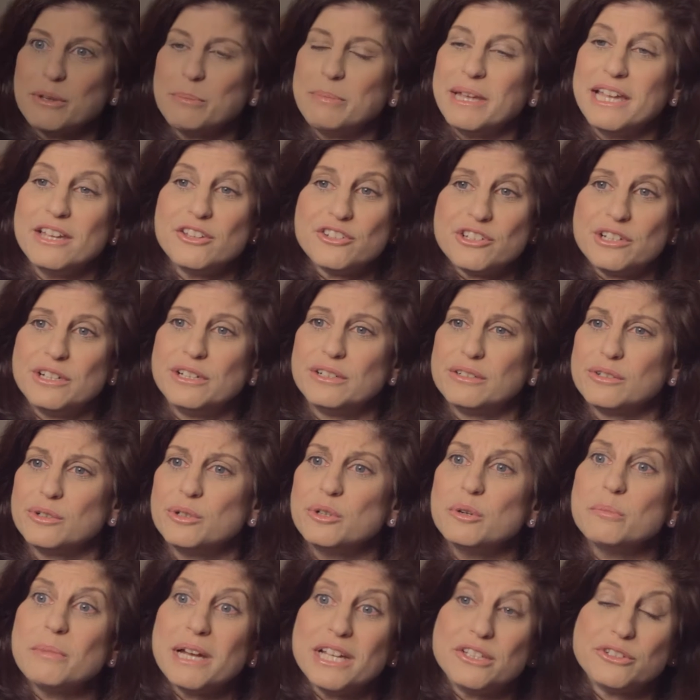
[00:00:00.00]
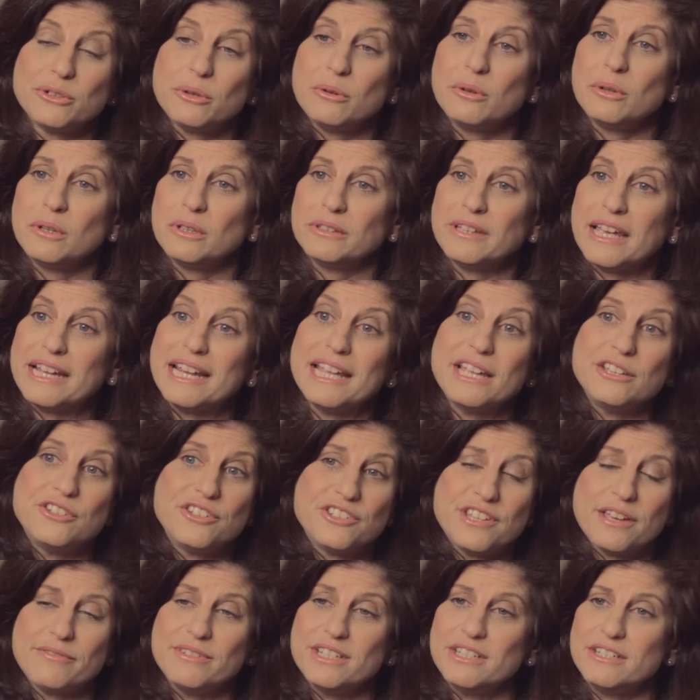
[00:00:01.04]
a patient whom I told at age
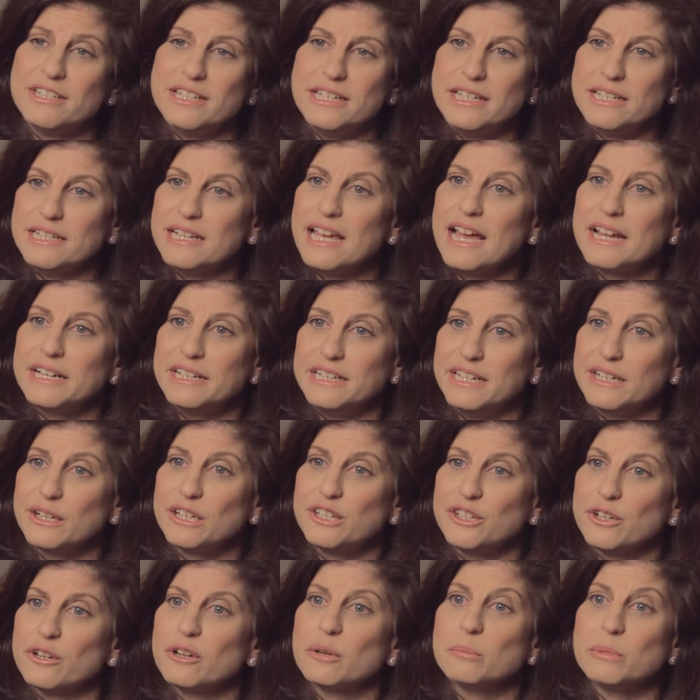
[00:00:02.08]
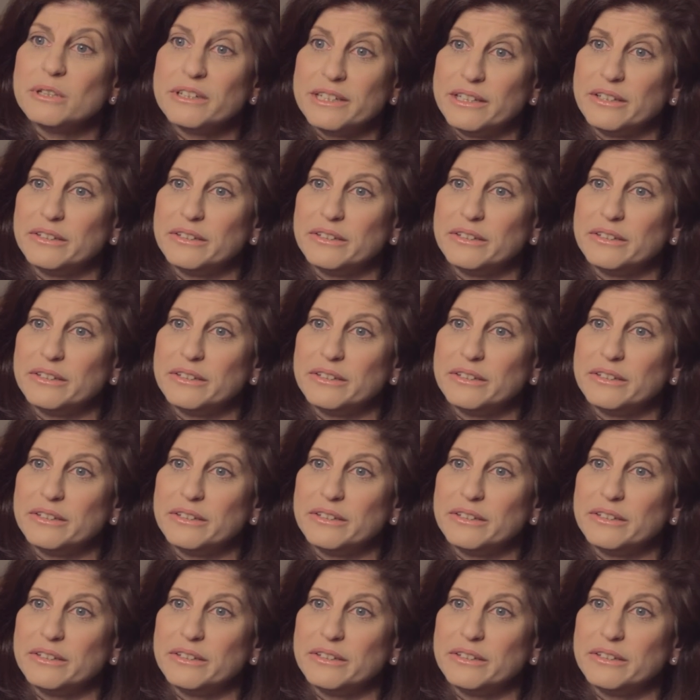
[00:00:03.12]
17 had an incurable